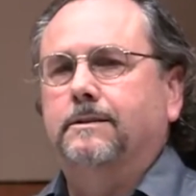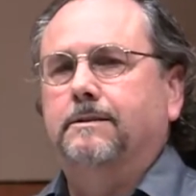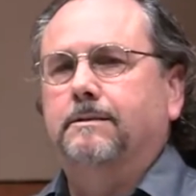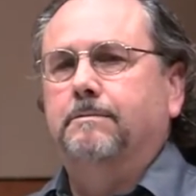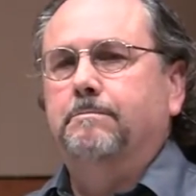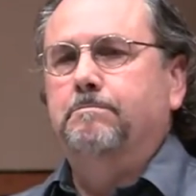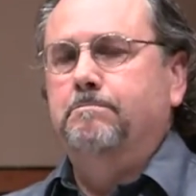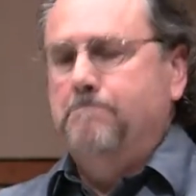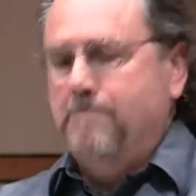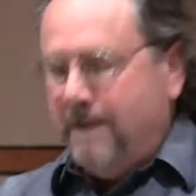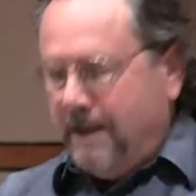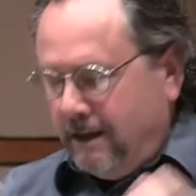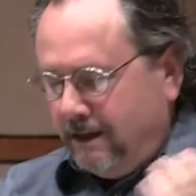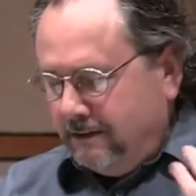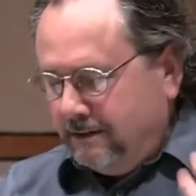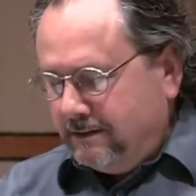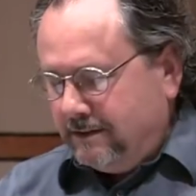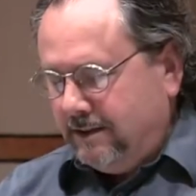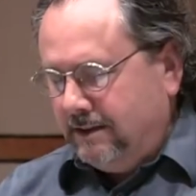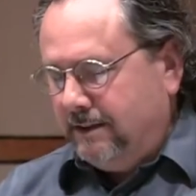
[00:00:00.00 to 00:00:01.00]

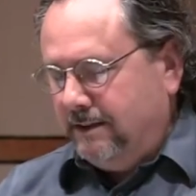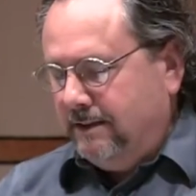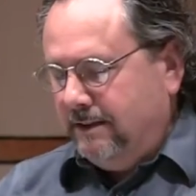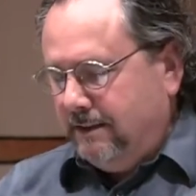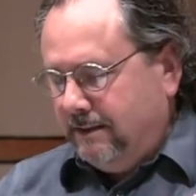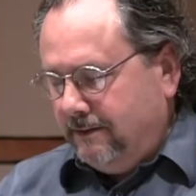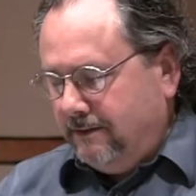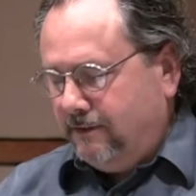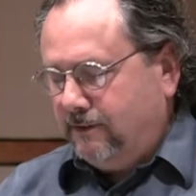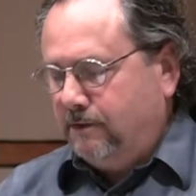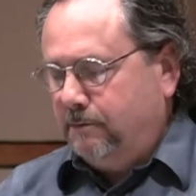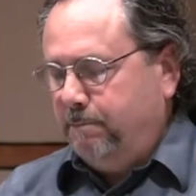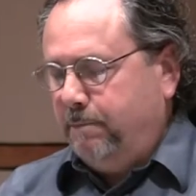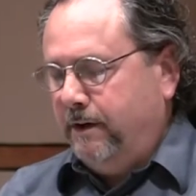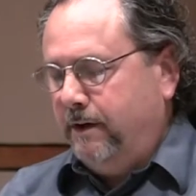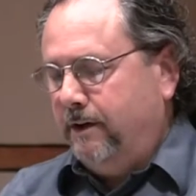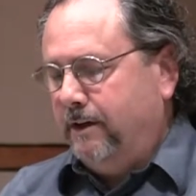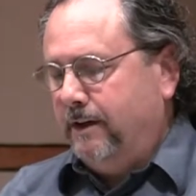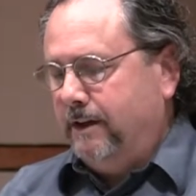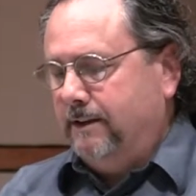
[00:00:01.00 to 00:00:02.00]
melted in
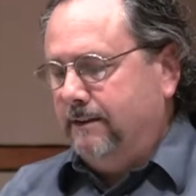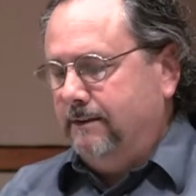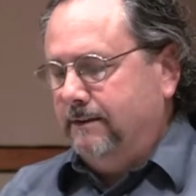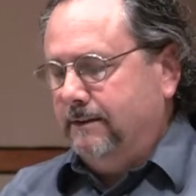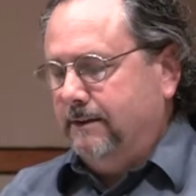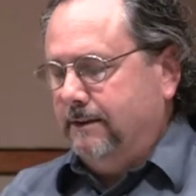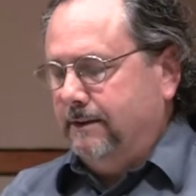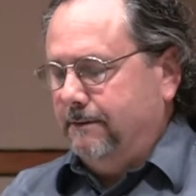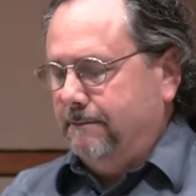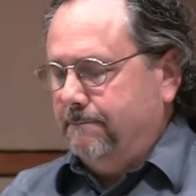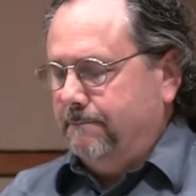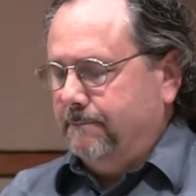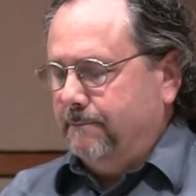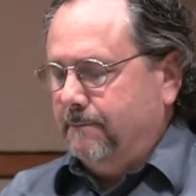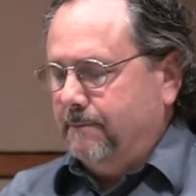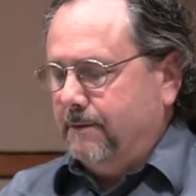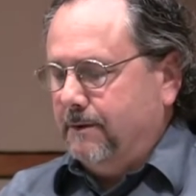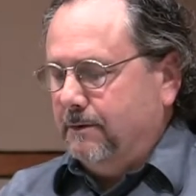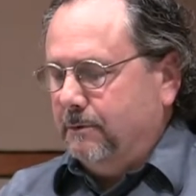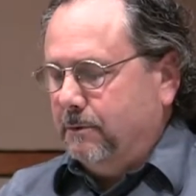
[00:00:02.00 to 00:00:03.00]
spirit
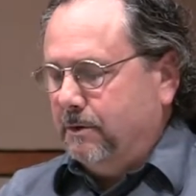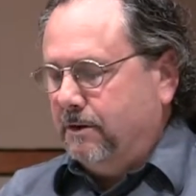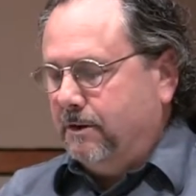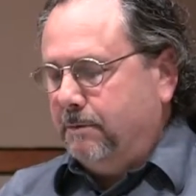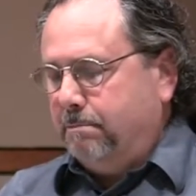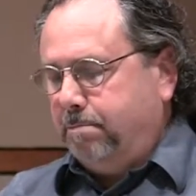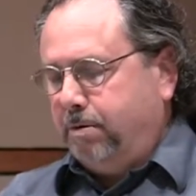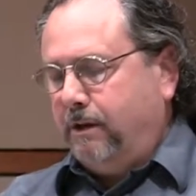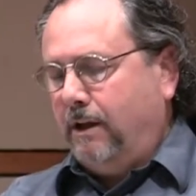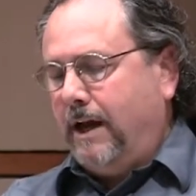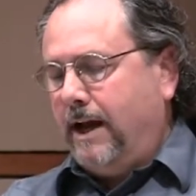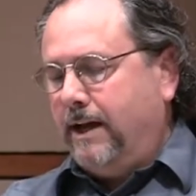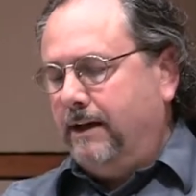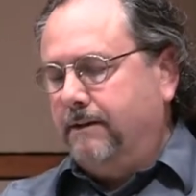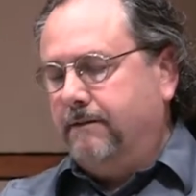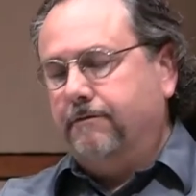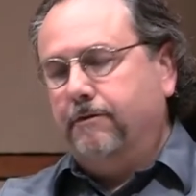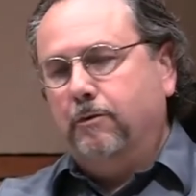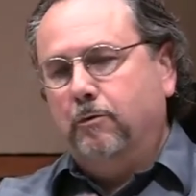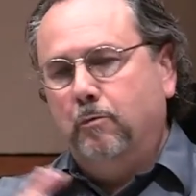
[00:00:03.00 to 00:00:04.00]
with the
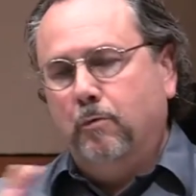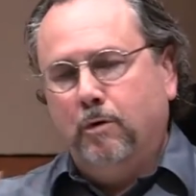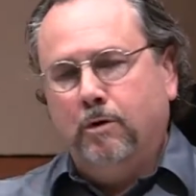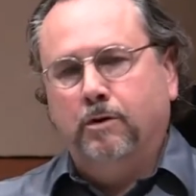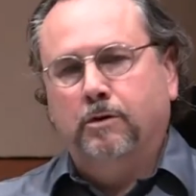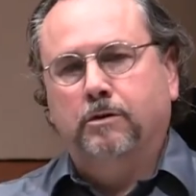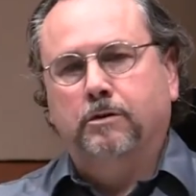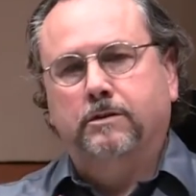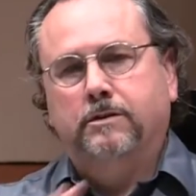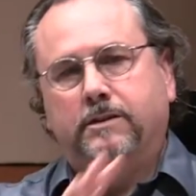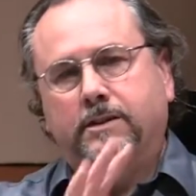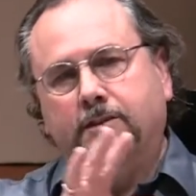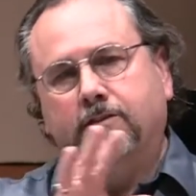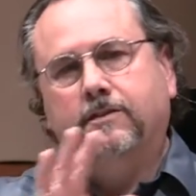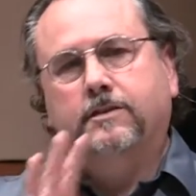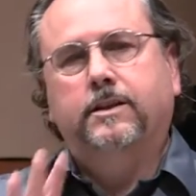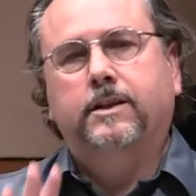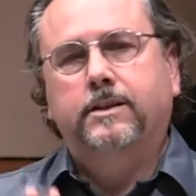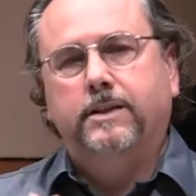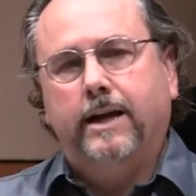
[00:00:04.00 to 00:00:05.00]
plight of the world
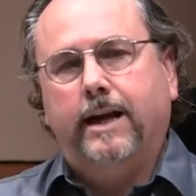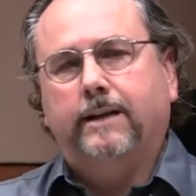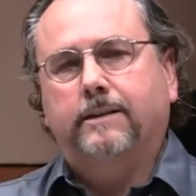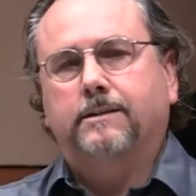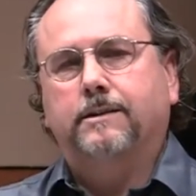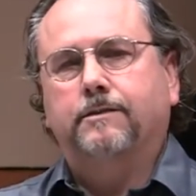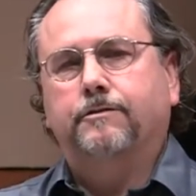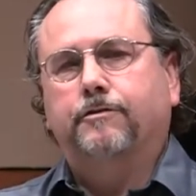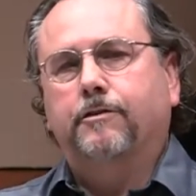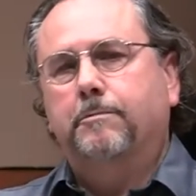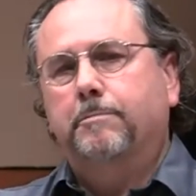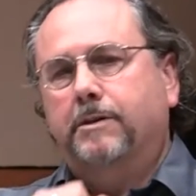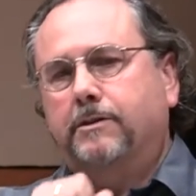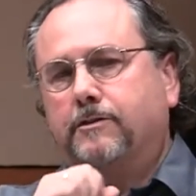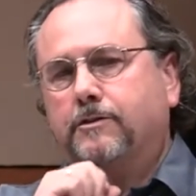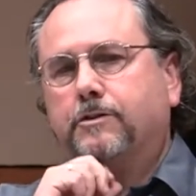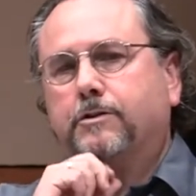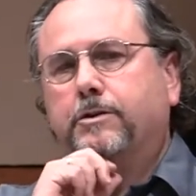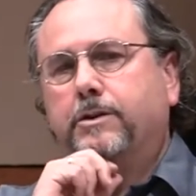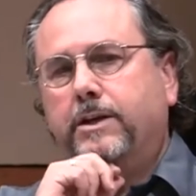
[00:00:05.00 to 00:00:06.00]
disconnected from
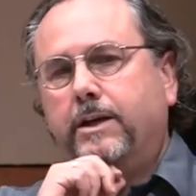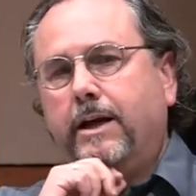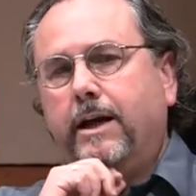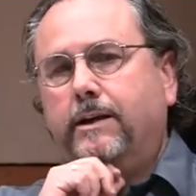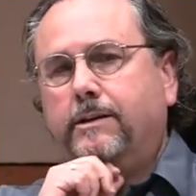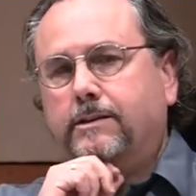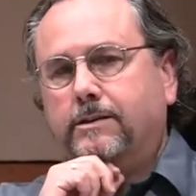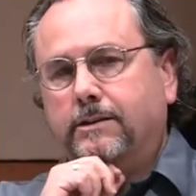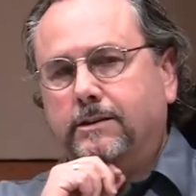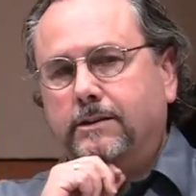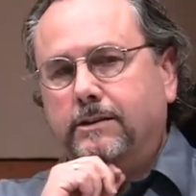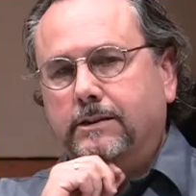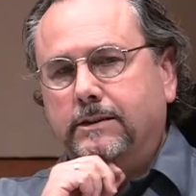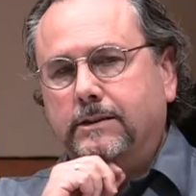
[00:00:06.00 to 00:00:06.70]
its creator.